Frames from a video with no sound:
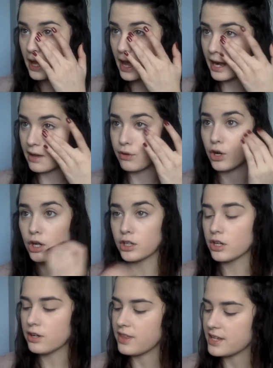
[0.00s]
And I've
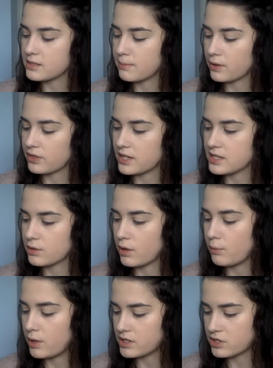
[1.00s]
heard good things about this, so
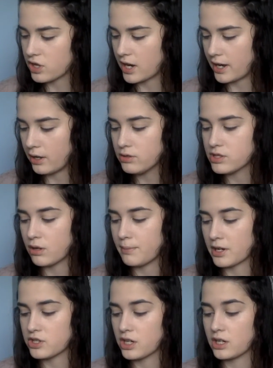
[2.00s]
I want to try it out. So
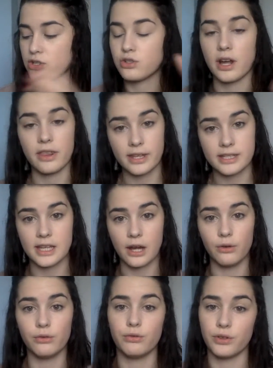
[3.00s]
I'm actually going to try this
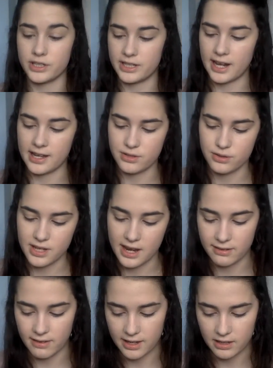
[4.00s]
out for today. So it's
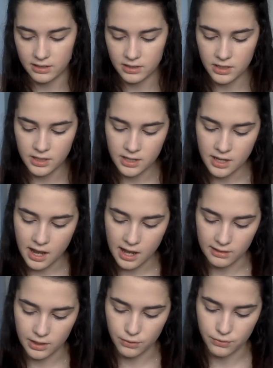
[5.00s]
kind of like
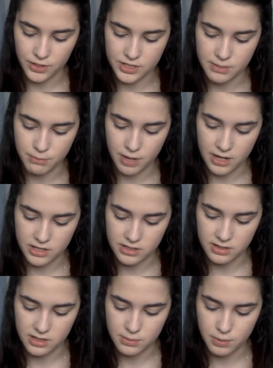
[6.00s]
a little first
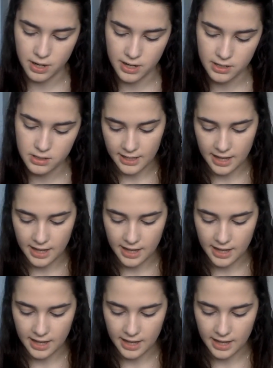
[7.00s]
impressions of this product.